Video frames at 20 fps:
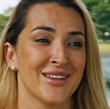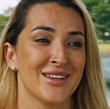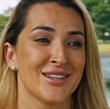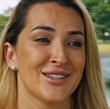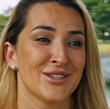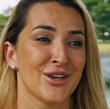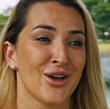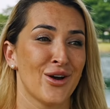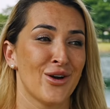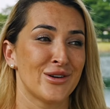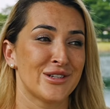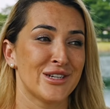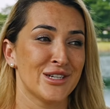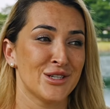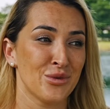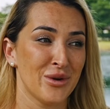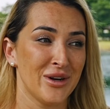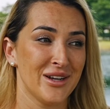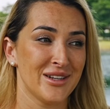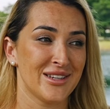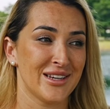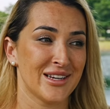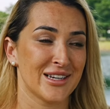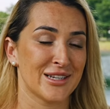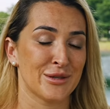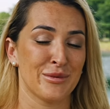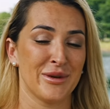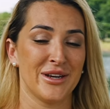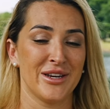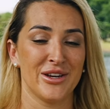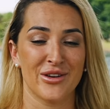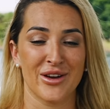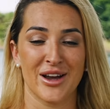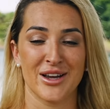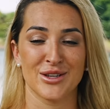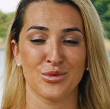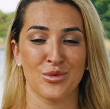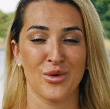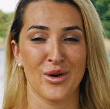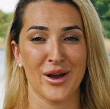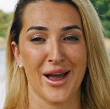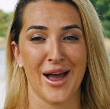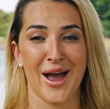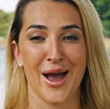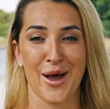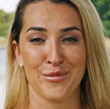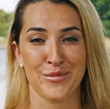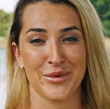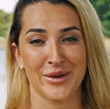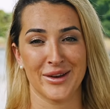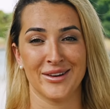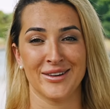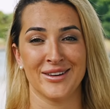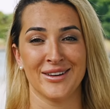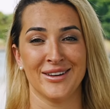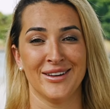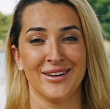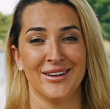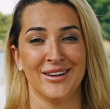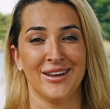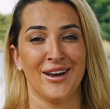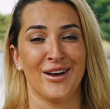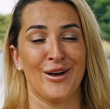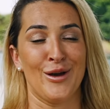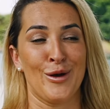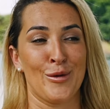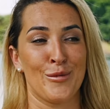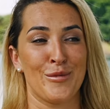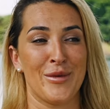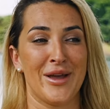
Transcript: So just wanted to explain to you guys what happened um,